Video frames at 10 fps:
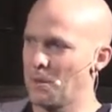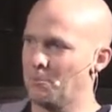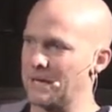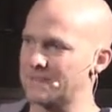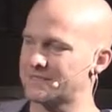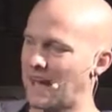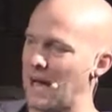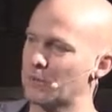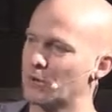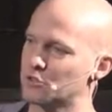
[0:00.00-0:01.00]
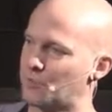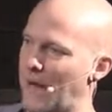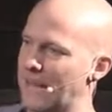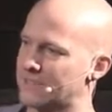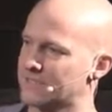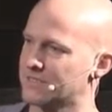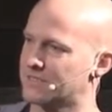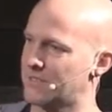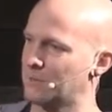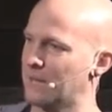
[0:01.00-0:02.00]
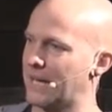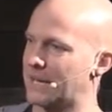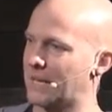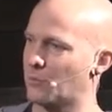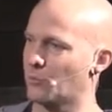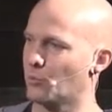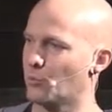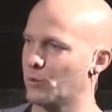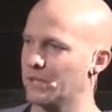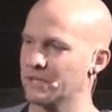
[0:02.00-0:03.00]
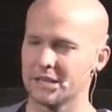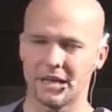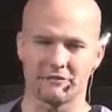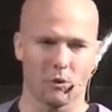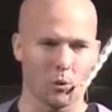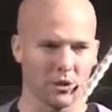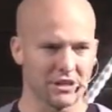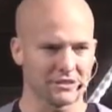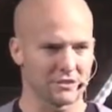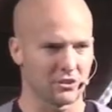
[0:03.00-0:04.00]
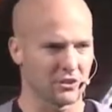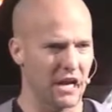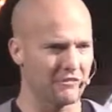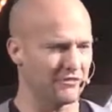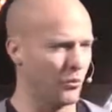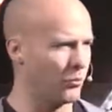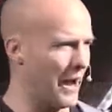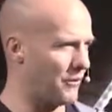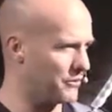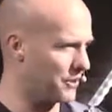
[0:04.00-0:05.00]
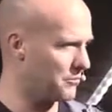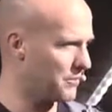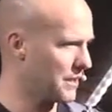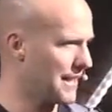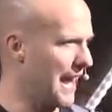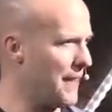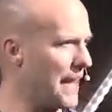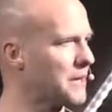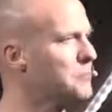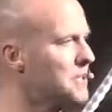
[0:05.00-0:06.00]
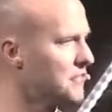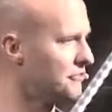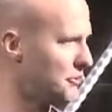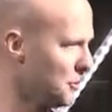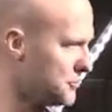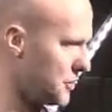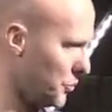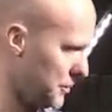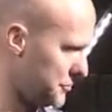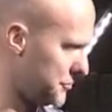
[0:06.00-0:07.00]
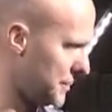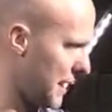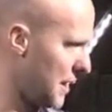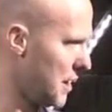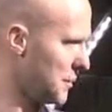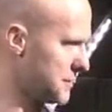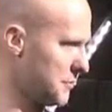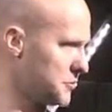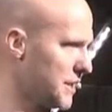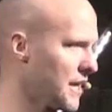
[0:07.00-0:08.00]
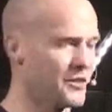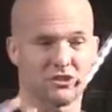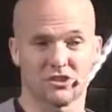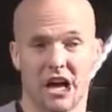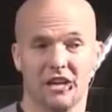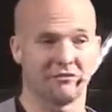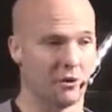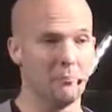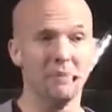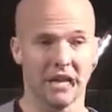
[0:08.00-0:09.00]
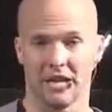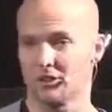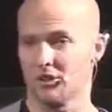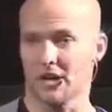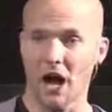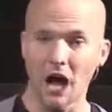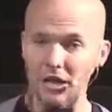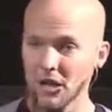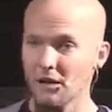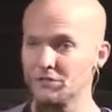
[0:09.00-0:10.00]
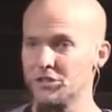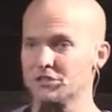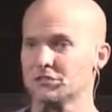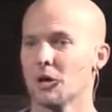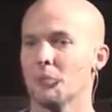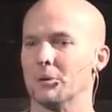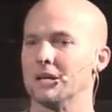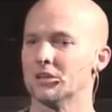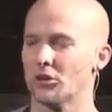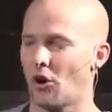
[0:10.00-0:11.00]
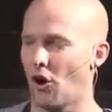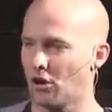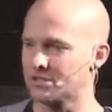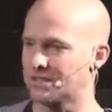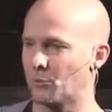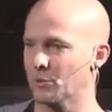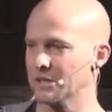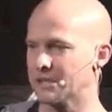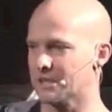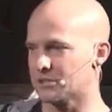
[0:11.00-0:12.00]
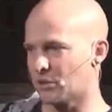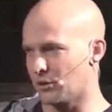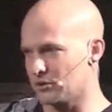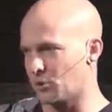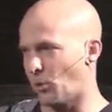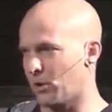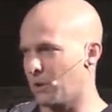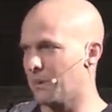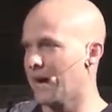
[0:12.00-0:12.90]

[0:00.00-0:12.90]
But as time goes by, it doesn't seem like they really have oriented their life around him. And that can be confusing when you see that, because someone's like, they're excited for a minute. They're like, I love Jesus. But in their hearts, they really didn't turn toward him.